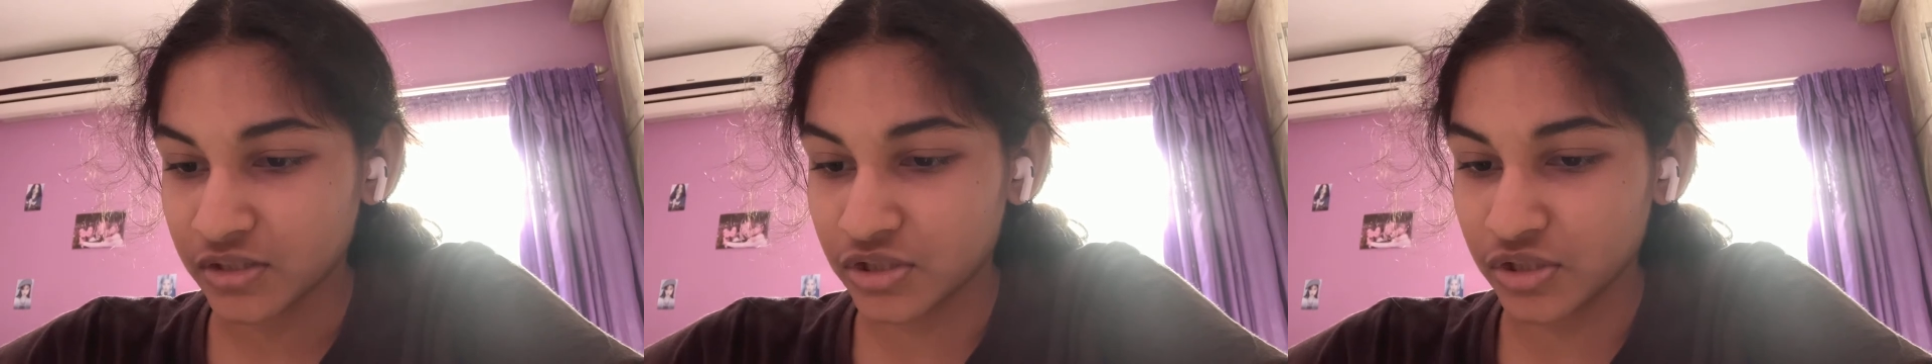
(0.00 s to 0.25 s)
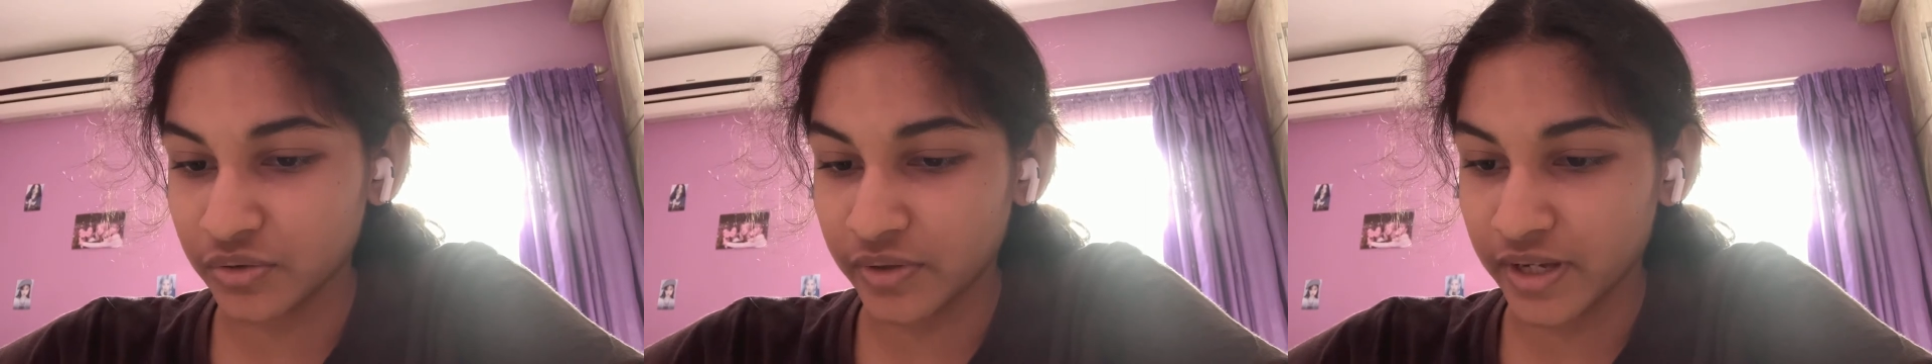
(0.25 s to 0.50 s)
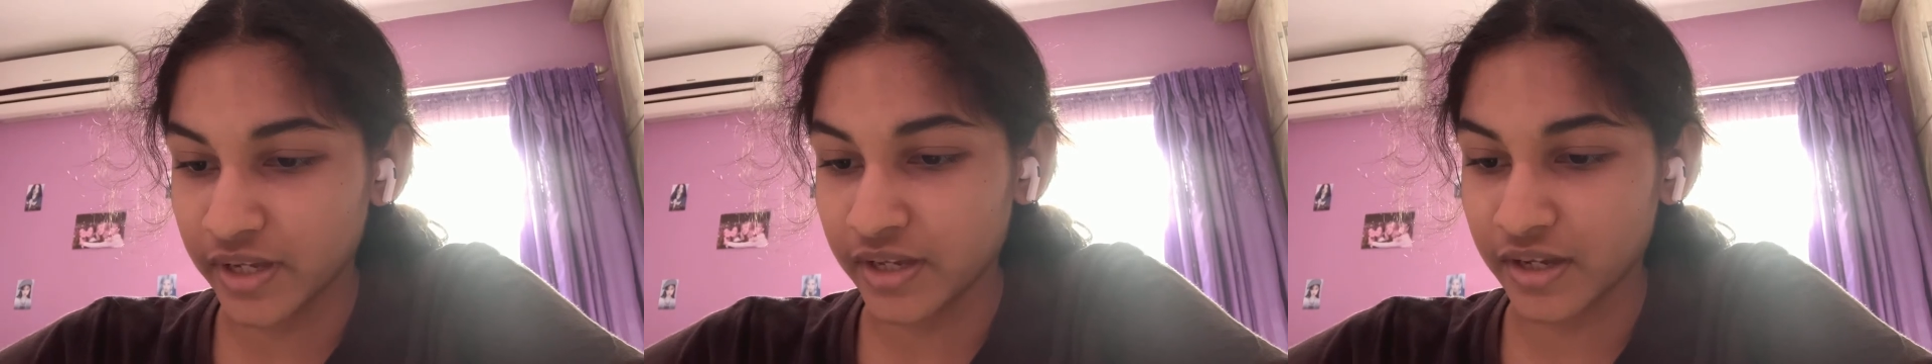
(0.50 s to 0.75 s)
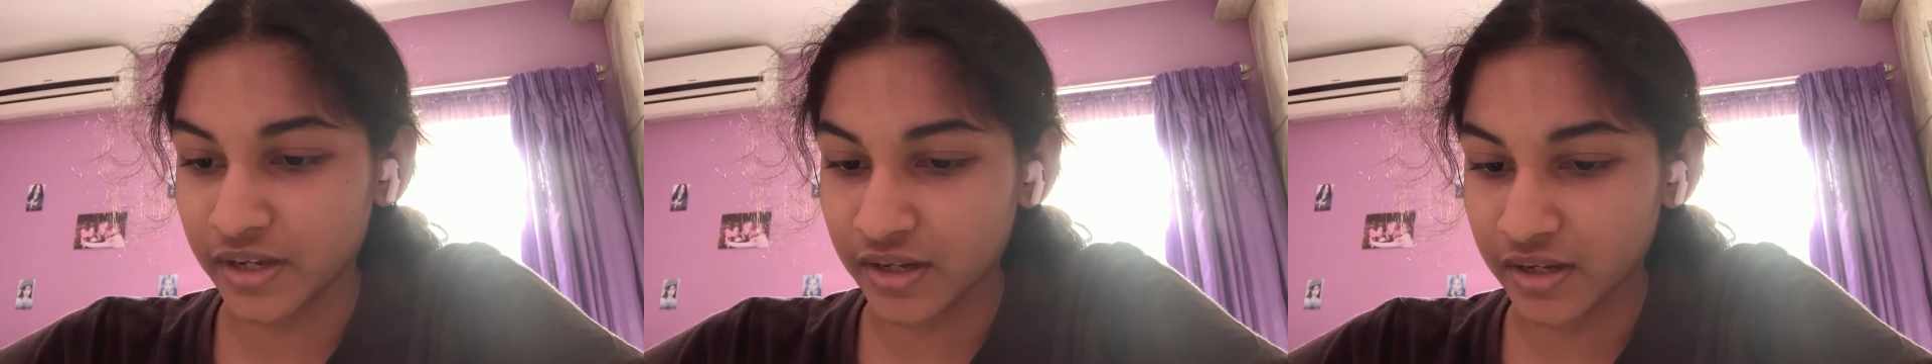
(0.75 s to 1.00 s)

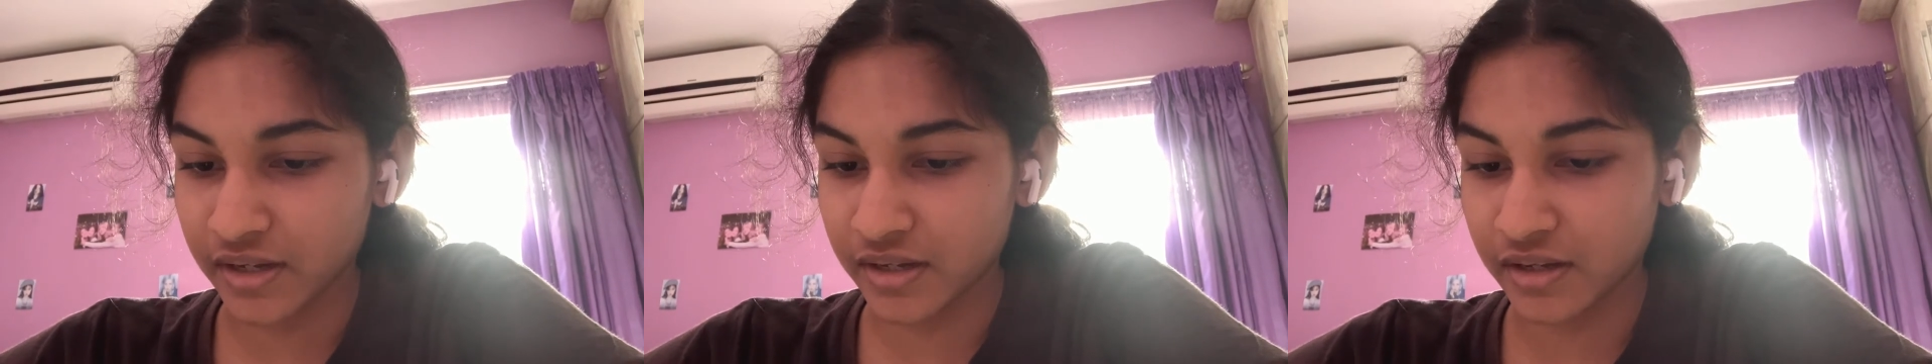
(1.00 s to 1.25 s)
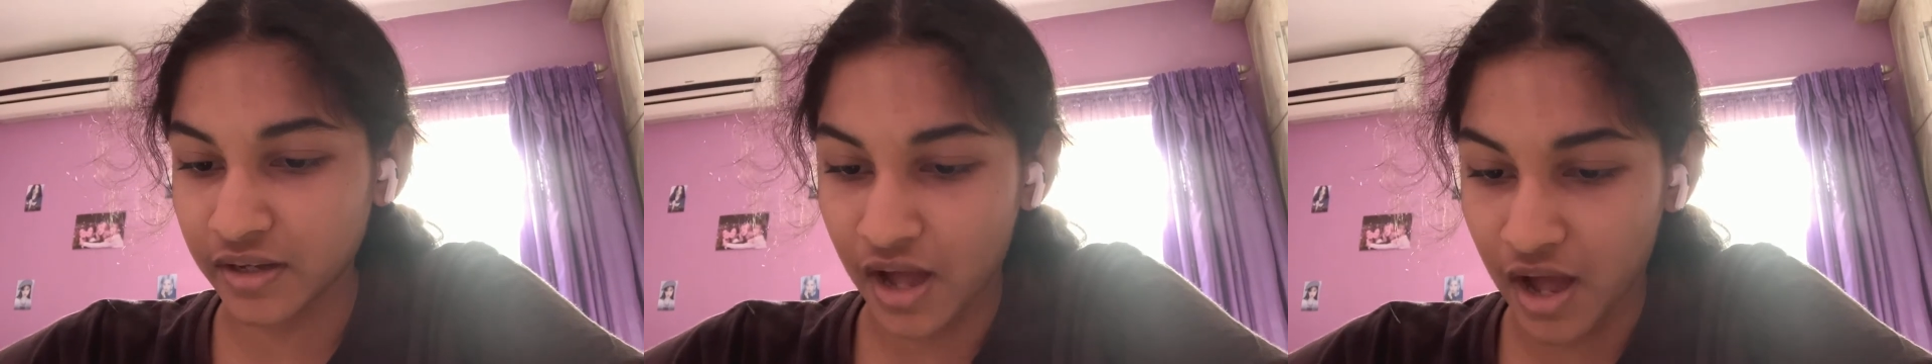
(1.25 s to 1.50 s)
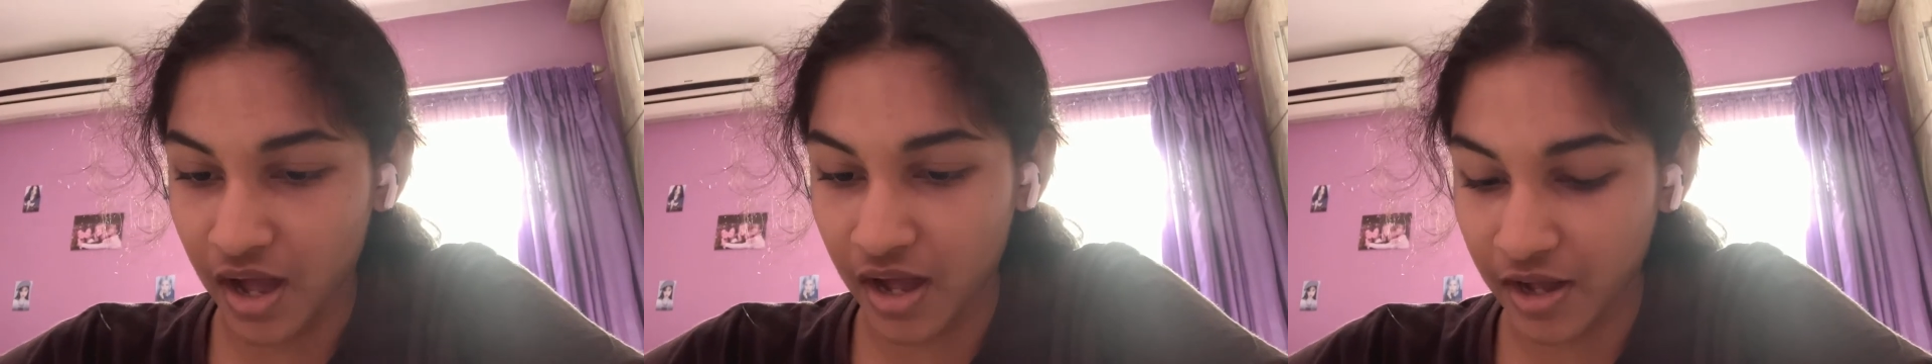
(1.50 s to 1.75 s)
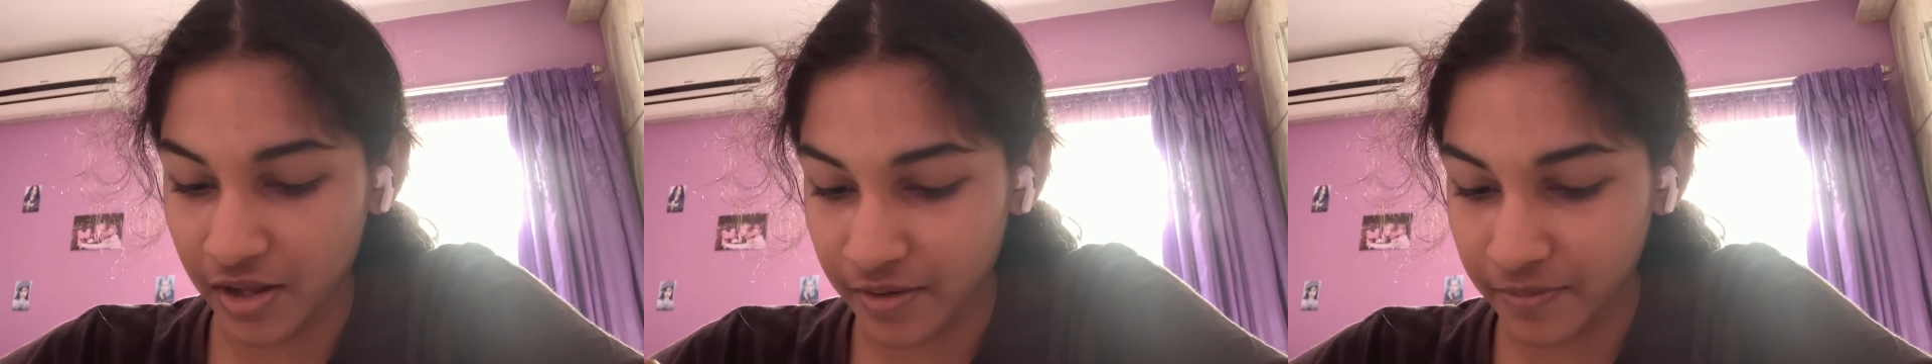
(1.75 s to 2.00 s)
doing
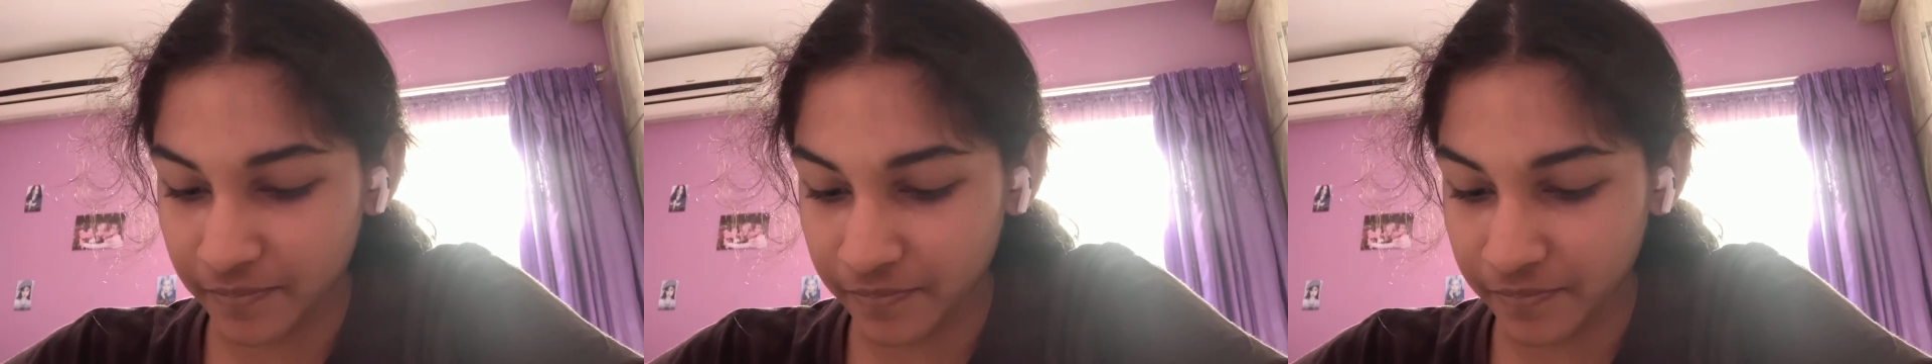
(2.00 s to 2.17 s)
uh,